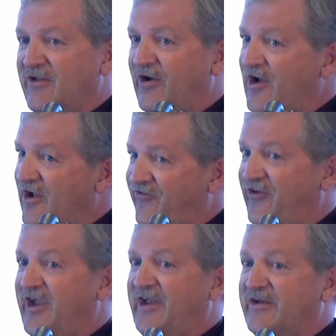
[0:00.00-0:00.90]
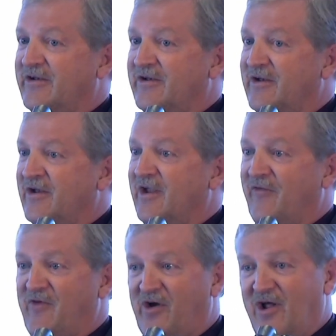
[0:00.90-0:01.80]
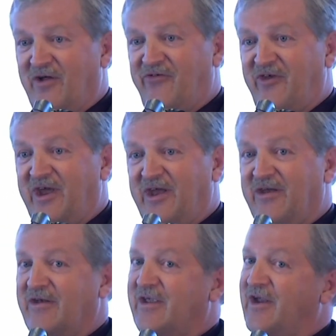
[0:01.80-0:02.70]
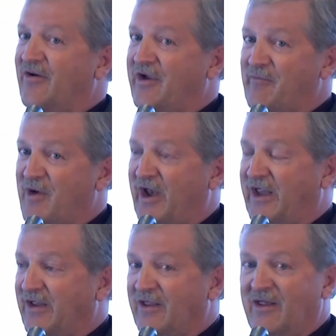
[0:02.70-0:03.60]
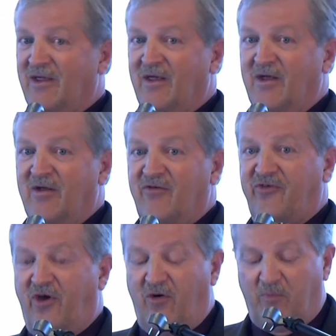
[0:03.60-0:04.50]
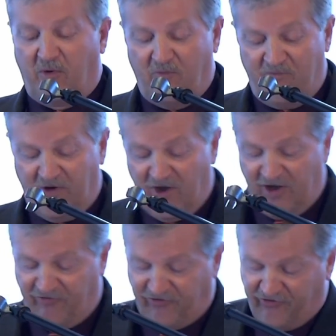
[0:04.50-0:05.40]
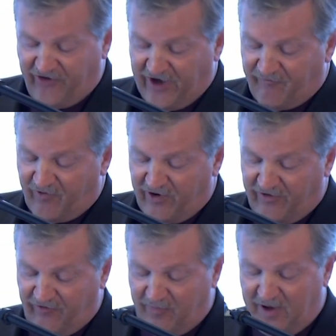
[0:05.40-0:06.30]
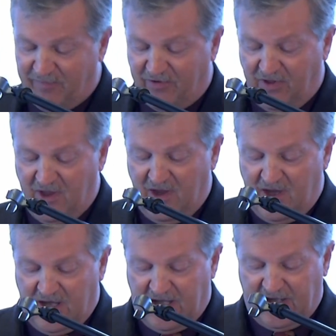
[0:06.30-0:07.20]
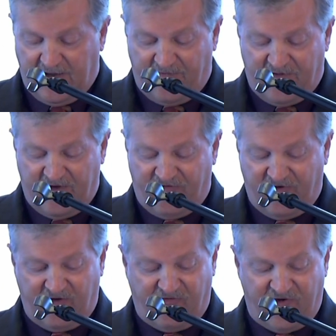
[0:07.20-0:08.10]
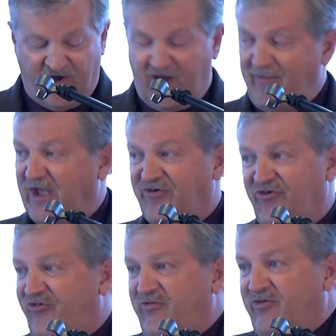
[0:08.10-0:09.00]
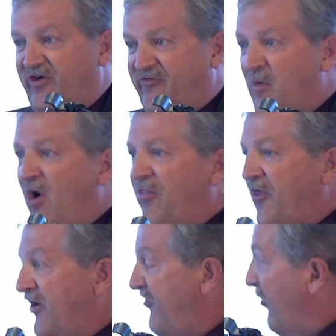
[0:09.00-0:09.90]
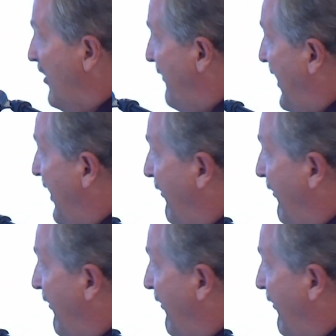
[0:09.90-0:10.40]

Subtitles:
you're not seen. If you're not seen, you don't get money. So Broomfield likes to stay in front of these people and to get these things done. I mean, just the small things that we've been